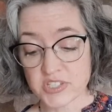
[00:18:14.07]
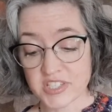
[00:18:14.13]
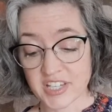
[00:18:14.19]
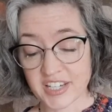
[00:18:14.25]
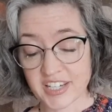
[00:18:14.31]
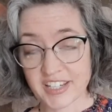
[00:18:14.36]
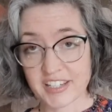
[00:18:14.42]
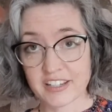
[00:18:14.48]

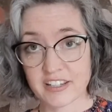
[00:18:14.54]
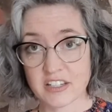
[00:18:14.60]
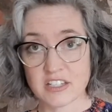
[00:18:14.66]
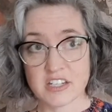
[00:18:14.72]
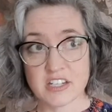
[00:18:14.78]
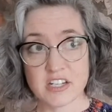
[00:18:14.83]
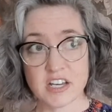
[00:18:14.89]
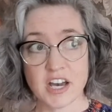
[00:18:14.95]
Like,
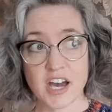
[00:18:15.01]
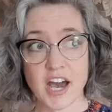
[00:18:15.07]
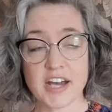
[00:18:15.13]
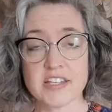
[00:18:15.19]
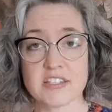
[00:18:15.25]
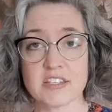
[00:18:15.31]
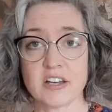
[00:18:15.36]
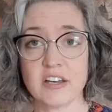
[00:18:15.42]
did I
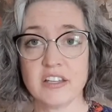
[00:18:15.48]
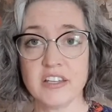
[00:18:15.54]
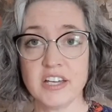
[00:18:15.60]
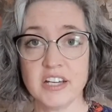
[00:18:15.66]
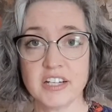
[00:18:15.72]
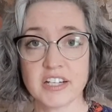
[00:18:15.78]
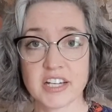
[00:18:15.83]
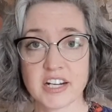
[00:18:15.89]
saw
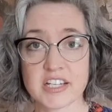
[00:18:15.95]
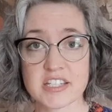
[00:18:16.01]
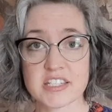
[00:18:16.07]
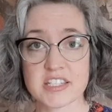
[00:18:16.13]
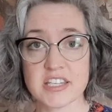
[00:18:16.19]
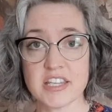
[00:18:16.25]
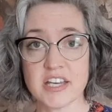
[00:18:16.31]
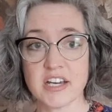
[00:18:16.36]
that? Can I
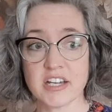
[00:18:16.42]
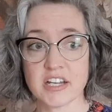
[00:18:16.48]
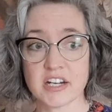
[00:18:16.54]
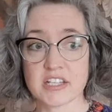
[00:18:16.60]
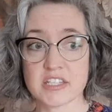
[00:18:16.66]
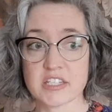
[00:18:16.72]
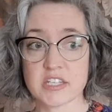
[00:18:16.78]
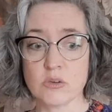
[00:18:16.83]
see that? Can I
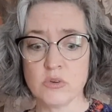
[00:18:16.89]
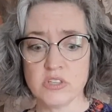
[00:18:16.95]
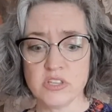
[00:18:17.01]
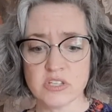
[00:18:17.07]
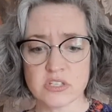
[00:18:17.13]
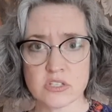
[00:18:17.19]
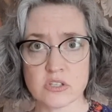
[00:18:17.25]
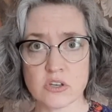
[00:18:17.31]
see where
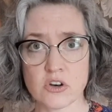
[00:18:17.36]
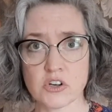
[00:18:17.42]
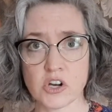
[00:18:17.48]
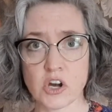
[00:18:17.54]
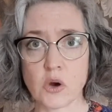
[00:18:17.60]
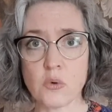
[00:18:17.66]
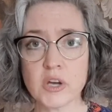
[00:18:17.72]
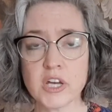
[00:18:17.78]
this is all
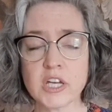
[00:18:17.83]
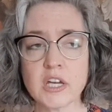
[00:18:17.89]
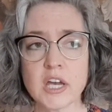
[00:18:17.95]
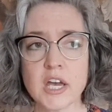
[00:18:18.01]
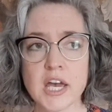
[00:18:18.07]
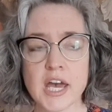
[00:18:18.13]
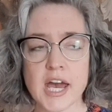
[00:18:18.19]
going?